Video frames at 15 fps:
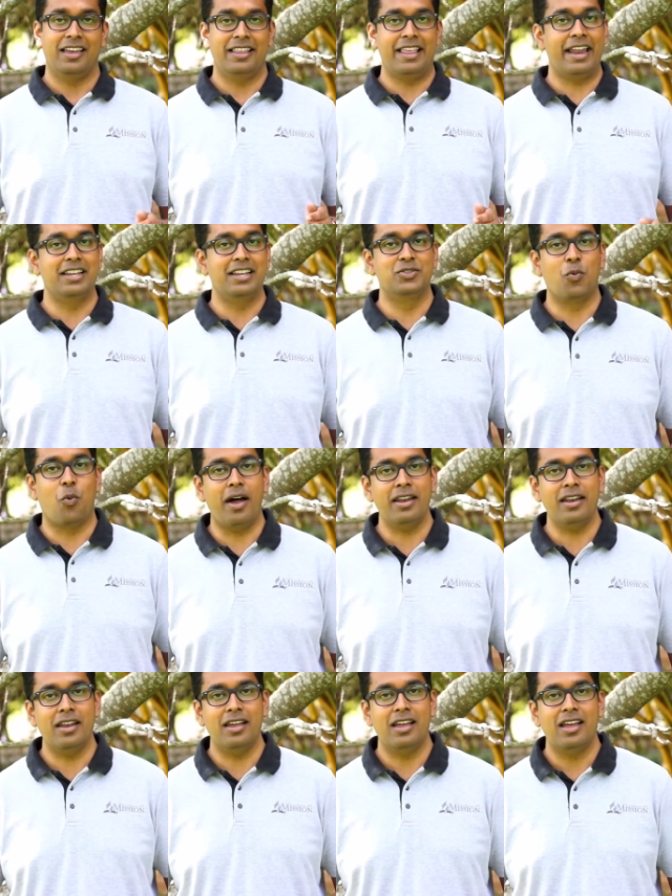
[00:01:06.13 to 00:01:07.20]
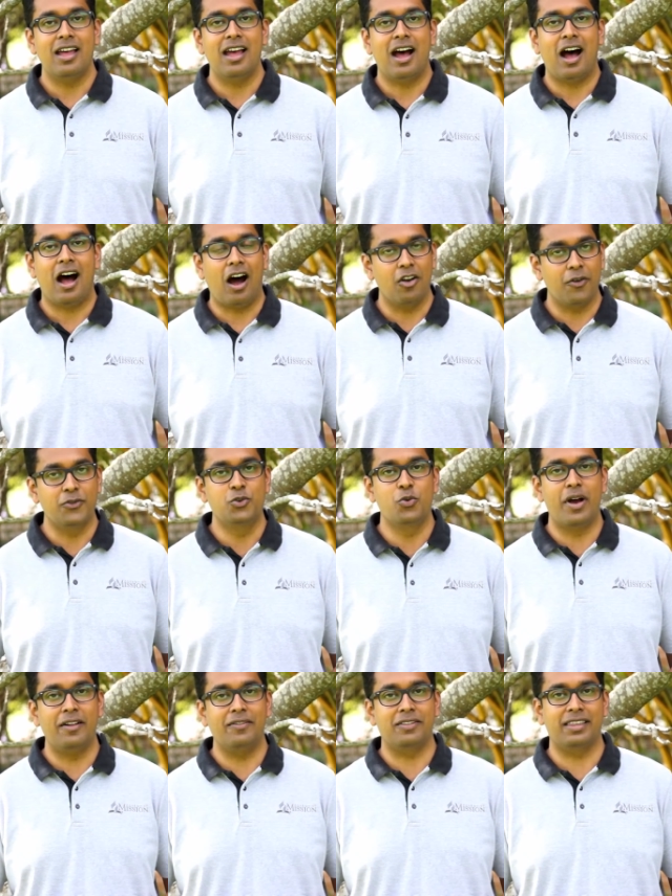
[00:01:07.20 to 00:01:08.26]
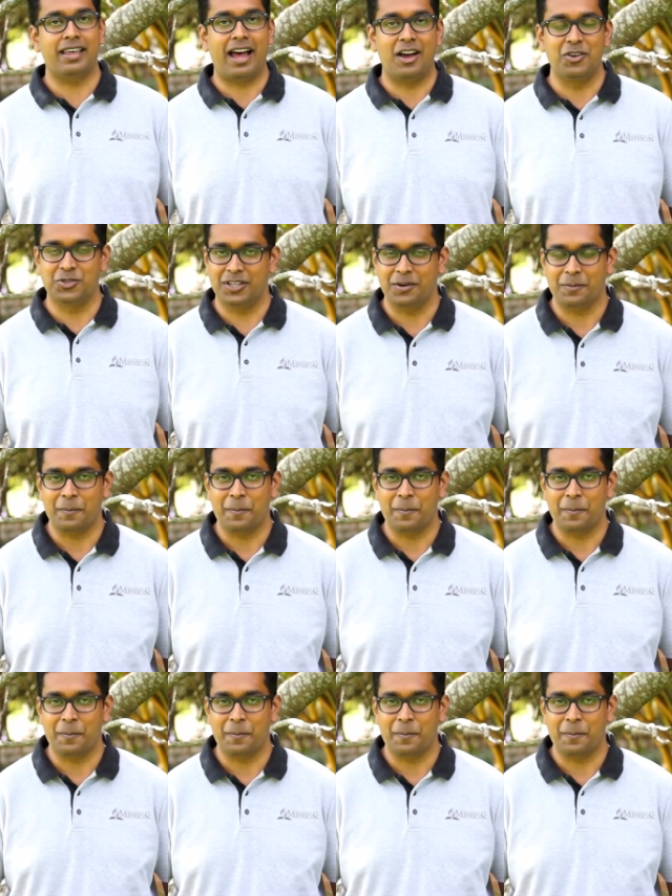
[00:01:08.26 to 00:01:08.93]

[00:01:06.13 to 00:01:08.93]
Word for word: That is 1 out of 12,000.